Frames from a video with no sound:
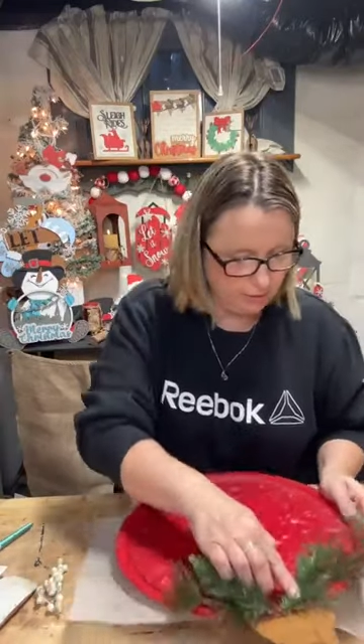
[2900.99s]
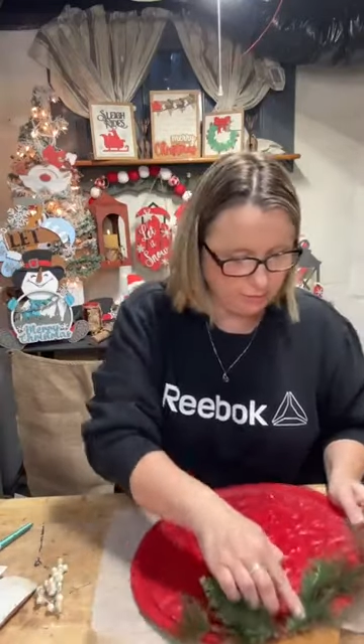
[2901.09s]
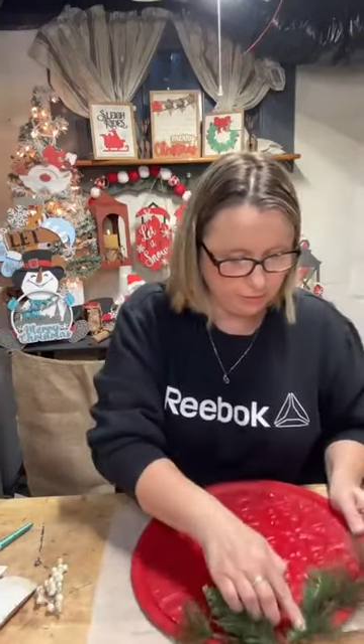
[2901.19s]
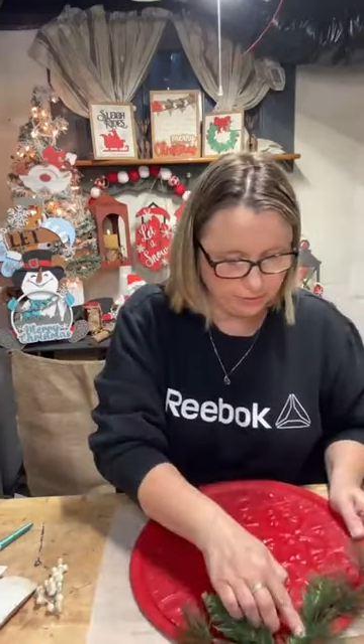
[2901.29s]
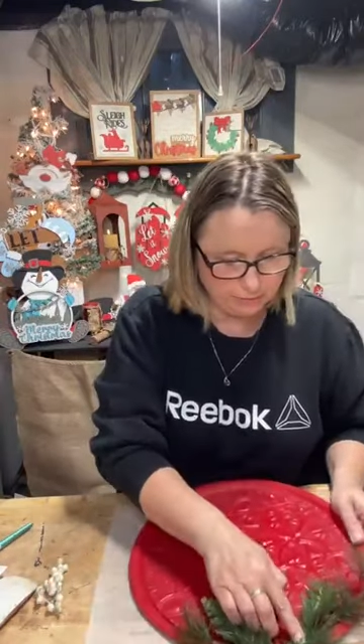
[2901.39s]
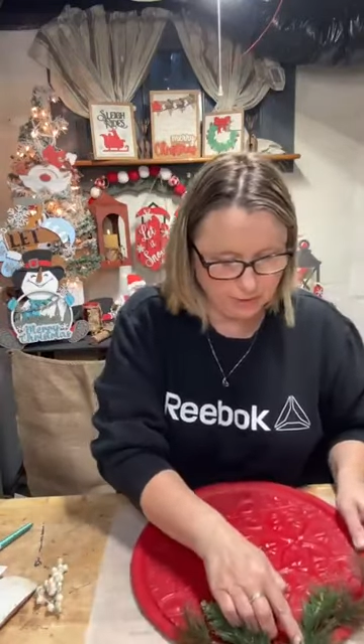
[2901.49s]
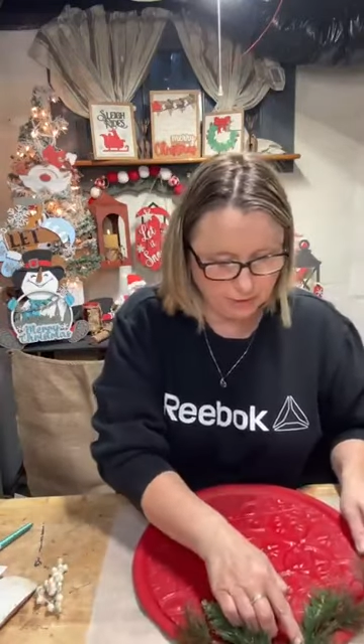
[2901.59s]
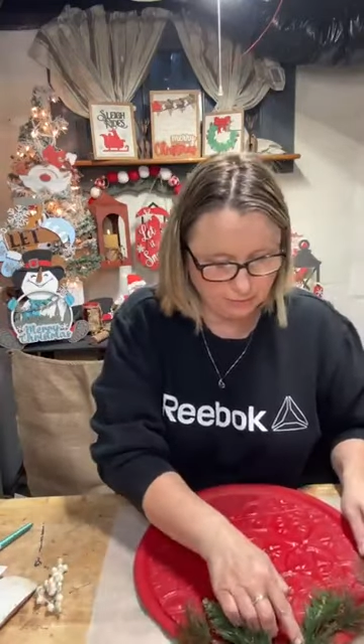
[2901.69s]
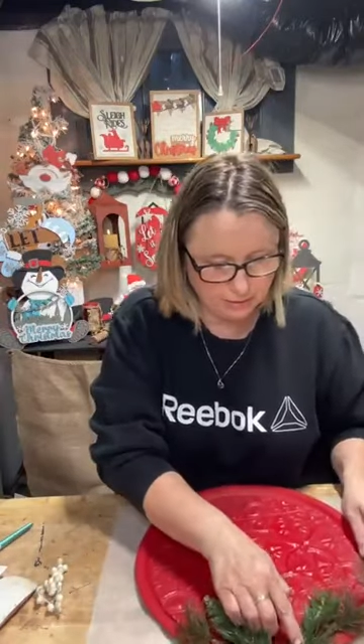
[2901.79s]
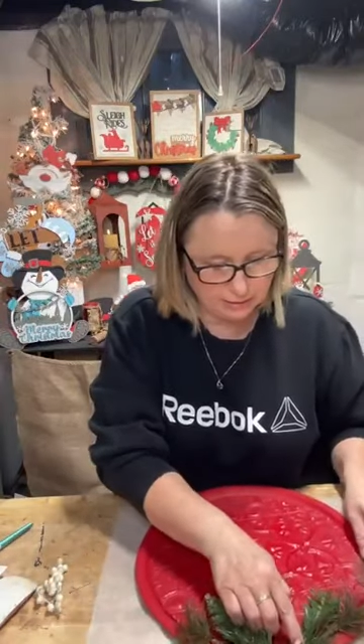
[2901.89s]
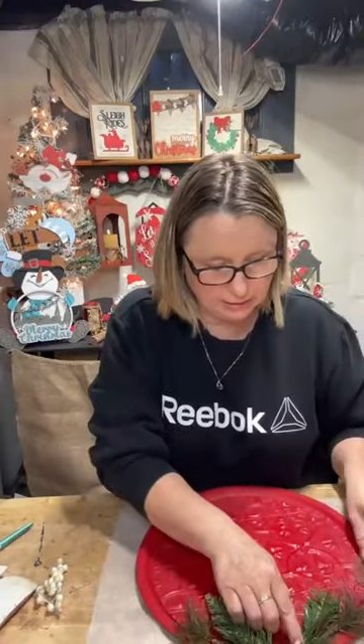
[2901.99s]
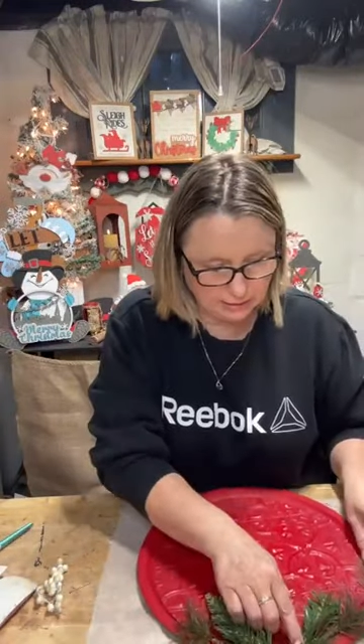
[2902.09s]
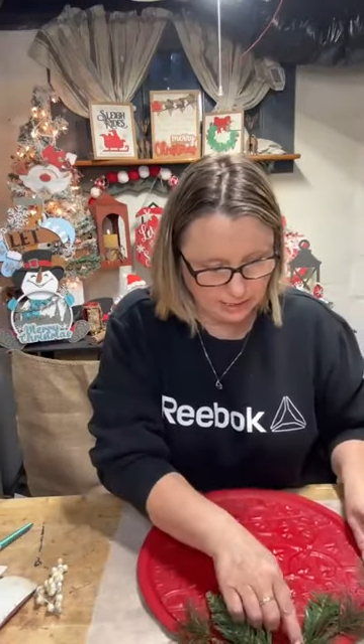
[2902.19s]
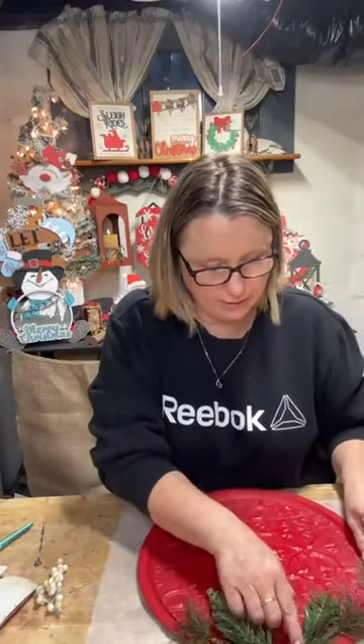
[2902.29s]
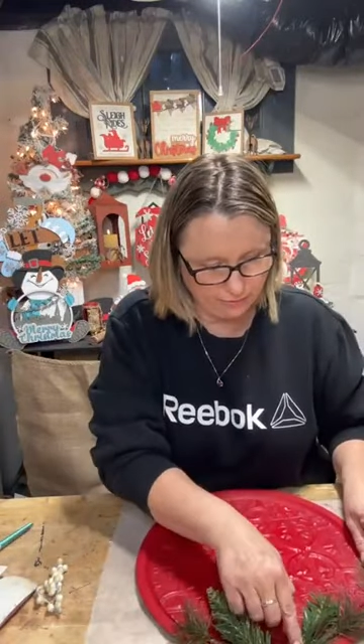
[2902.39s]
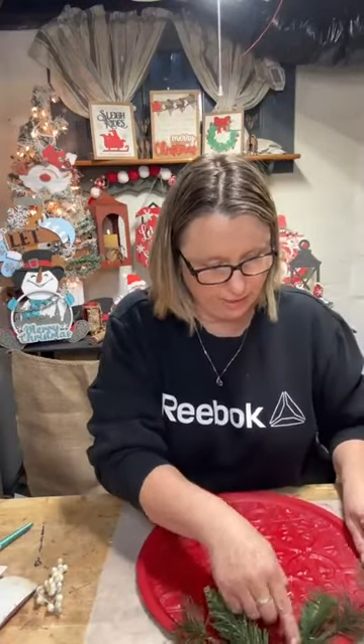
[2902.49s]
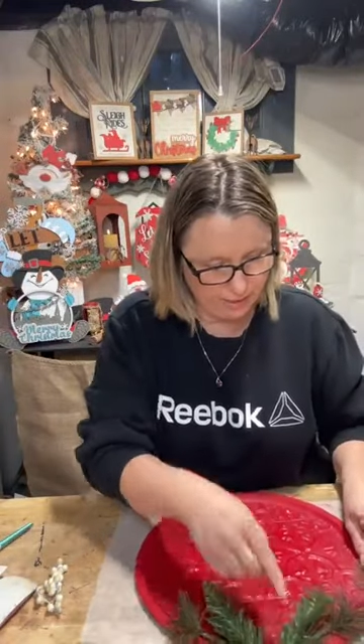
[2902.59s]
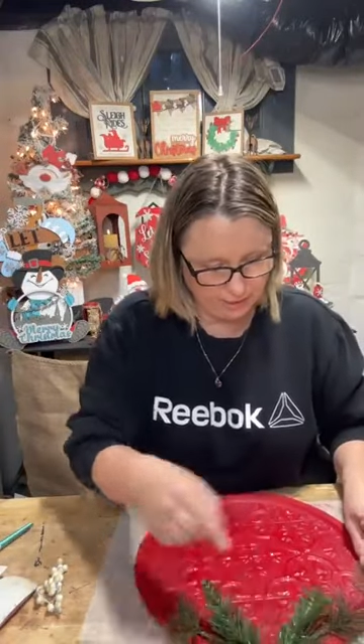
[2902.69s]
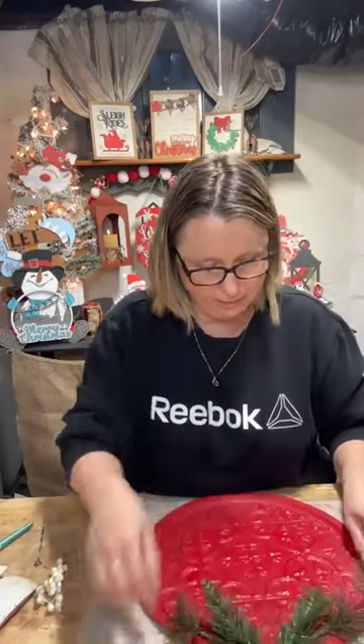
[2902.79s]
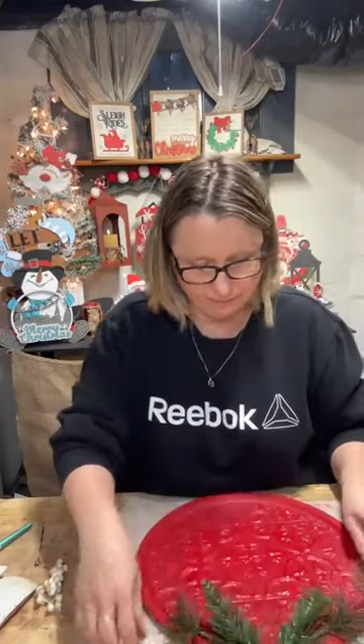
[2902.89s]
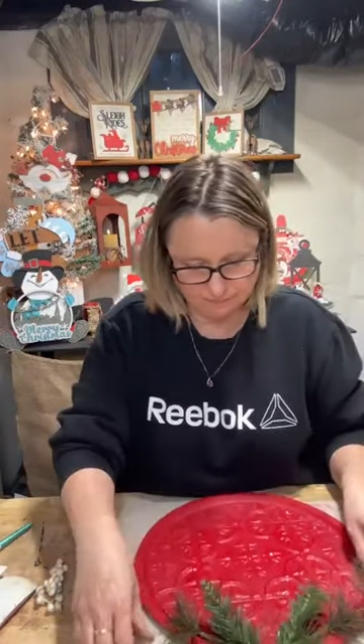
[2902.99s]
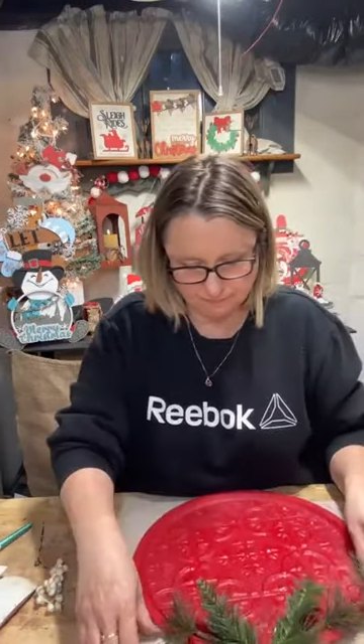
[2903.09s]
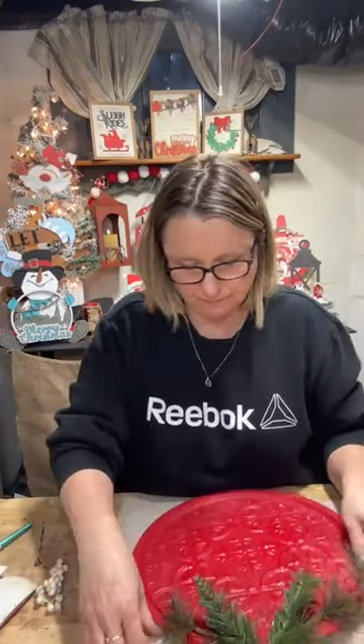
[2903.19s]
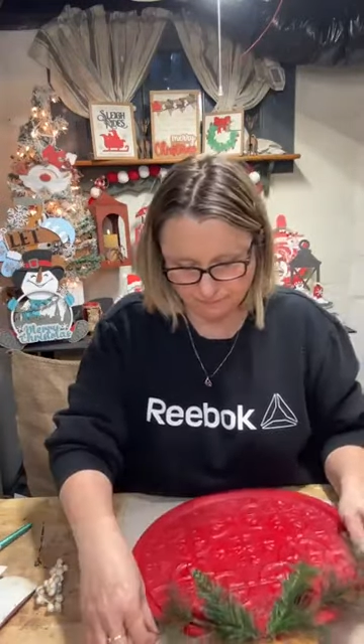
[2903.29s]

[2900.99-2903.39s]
paper is making me slide right up.